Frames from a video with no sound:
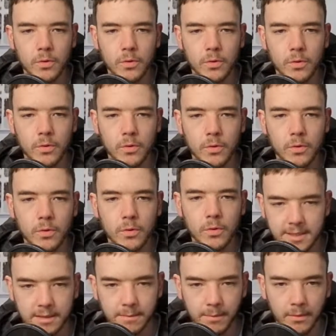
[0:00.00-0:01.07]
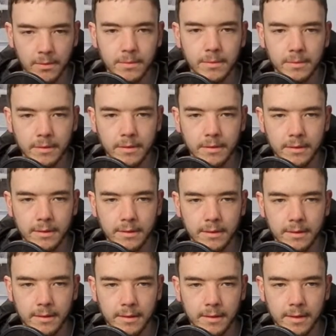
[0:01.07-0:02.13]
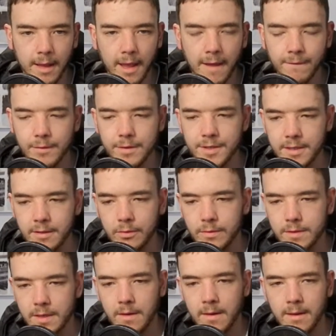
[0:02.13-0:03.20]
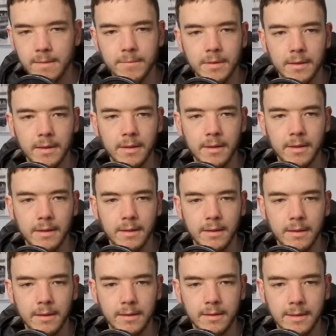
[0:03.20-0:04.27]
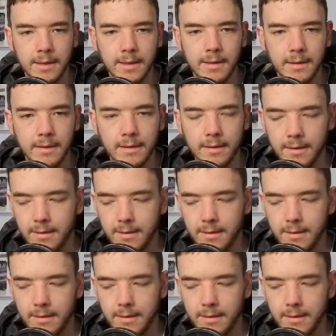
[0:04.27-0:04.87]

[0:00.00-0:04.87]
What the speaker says: And when he did release the ball, every single time, yeah,